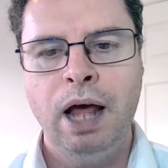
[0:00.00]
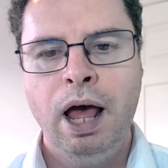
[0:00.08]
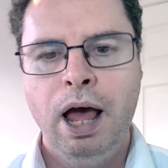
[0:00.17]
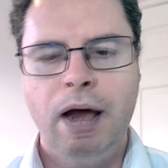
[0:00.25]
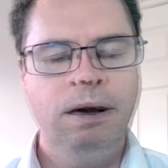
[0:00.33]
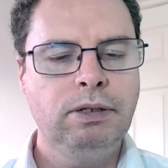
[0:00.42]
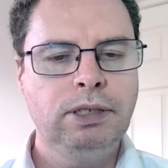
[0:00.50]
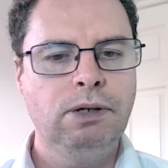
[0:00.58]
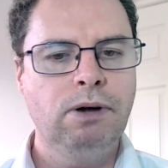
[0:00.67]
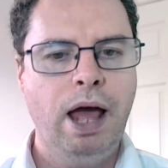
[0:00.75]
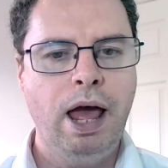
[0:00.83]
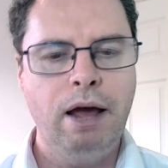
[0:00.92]
I'm not sure
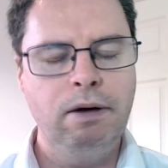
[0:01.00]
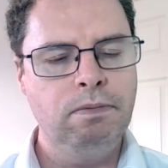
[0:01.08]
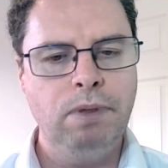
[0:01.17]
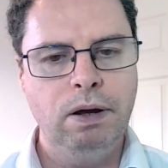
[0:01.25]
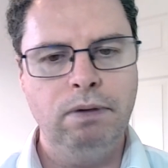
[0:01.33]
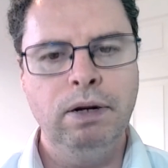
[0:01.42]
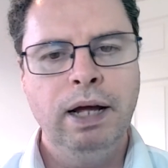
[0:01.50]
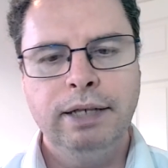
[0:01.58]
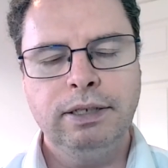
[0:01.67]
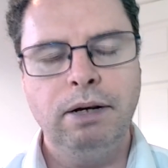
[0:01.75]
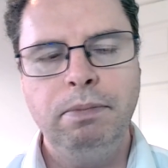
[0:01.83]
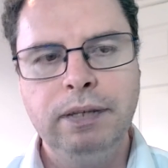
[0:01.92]
how, it's going
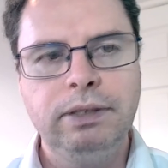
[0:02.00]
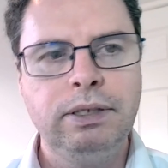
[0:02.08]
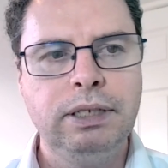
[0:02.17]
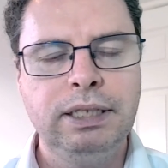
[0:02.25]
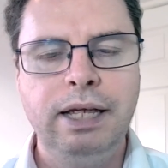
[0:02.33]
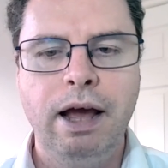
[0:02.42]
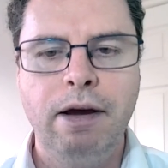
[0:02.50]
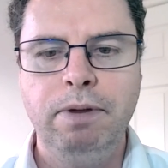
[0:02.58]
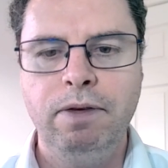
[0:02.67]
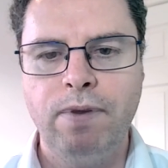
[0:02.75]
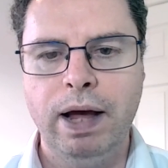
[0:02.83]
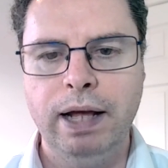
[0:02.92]
to be interesting to see how many
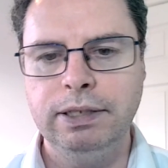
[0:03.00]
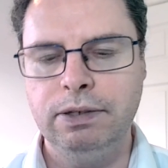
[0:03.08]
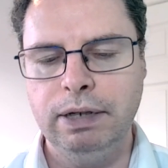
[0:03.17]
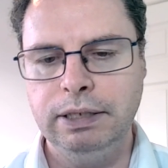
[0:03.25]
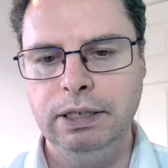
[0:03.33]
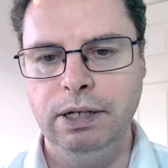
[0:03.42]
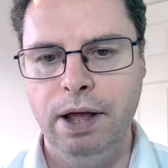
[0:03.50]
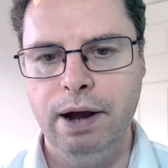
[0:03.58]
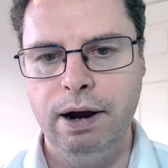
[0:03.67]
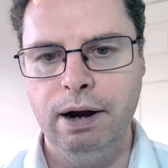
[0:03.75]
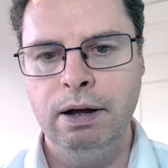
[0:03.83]
fans are actually there,